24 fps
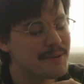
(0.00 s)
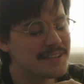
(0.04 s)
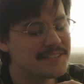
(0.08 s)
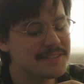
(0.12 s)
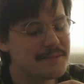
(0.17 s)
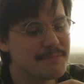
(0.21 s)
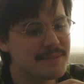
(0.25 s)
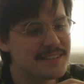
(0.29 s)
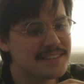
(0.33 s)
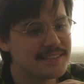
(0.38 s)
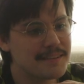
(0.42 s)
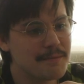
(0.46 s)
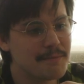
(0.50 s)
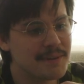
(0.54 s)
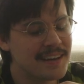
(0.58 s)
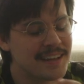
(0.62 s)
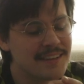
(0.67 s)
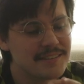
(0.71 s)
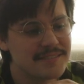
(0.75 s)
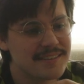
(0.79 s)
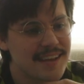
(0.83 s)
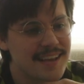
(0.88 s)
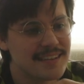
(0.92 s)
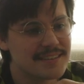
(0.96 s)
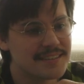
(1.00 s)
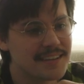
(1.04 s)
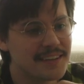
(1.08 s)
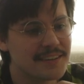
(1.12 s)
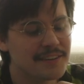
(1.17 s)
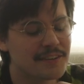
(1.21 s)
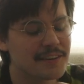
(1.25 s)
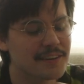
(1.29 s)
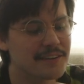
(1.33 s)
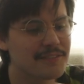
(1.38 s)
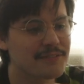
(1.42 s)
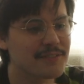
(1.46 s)
must have been someone else asking
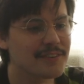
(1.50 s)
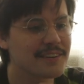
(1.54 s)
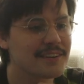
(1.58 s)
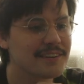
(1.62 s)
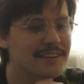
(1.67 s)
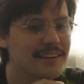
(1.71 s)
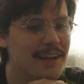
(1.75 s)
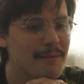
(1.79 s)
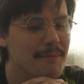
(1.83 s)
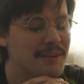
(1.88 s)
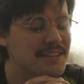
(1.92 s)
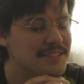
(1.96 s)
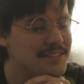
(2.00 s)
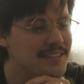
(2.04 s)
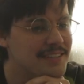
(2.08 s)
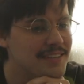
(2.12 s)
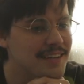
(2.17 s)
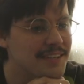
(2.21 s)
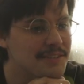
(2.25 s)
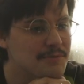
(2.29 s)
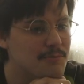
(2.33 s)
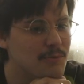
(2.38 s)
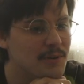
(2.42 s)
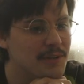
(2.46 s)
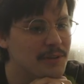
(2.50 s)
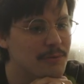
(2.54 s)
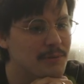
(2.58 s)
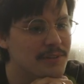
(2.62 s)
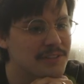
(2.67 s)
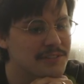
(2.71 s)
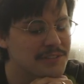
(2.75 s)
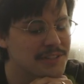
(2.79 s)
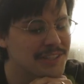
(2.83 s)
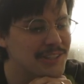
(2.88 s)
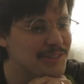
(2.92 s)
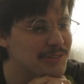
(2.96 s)
her for... I mean, she does work
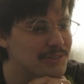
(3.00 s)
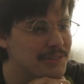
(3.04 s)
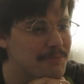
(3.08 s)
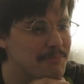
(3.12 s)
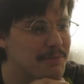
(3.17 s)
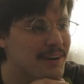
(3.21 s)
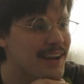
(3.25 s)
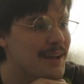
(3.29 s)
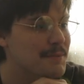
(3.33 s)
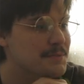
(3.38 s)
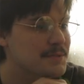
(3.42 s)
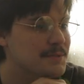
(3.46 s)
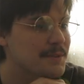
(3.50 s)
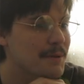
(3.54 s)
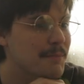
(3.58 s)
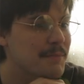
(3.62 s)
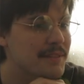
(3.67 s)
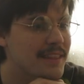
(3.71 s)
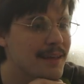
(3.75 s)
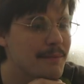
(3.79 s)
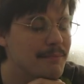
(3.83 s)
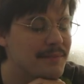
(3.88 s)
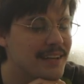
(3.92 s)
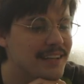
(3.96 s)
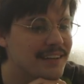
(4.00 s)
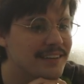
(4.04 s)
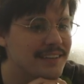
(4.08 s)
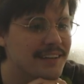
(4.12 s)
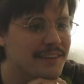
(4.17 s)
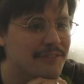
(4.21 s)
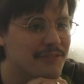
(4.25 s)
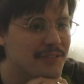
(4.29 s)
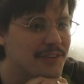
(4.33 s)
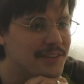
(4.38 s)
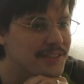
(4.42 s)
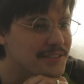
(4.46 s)
with children. Perhaps some of them needed
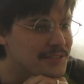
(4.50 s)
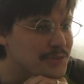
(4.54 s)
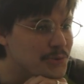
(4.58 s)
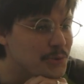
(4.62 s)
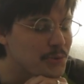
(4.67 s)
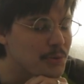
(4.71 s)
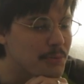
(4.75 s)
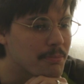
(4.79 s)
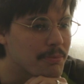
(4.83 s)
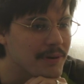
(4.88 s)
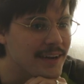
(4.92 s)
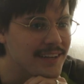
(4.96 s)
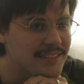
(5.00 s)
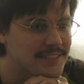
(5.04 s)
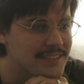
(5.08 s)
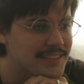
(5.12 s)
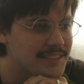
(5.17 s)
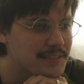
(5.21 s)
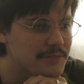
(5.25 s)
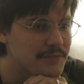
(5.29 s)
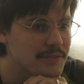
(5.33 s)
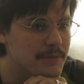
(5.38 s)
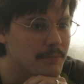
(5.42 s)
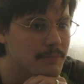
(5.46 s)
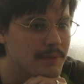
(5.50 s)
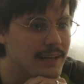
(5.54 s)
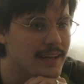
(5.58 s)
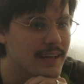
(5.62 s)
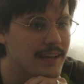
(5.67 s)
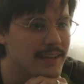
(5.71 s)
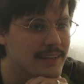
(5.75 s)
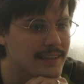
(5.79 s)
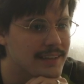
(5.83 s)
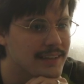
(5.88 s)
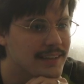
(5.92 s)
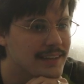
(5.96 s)
it for a school project of some
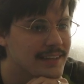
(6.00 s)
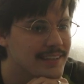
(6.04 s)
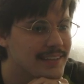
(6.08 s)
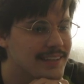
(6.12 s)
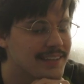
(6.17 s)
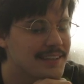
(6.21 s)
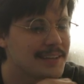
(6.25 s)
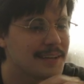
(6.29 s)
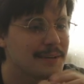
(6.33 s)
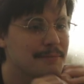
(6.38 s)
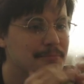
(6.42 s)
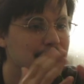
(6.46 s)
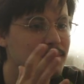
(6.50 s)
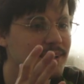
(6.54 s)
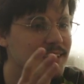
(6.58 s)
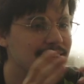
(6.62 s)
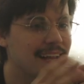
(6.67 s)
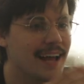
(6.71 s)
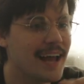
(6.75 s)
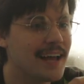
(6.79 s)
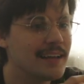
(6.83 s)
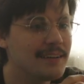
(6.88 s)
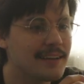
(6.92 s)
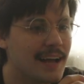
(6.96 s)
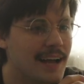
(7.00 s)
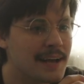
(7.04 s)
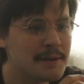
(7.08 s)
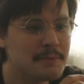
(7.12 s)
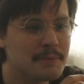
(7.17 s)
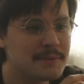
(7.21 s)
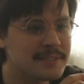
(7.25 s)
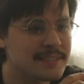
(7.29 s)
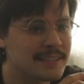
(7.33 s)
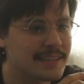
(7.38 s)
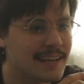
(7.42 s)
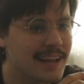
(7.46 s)
kind. But I
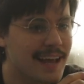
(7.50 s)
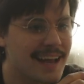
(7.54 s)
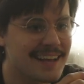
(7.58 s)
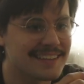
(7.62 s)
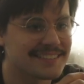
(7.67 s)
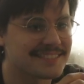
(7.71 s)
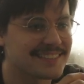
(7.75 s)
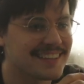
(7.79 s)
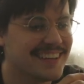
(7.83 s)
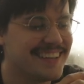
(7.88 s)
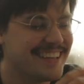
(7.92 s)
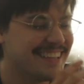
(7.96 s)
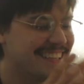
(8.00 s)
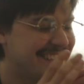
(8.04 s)
wasn't asking.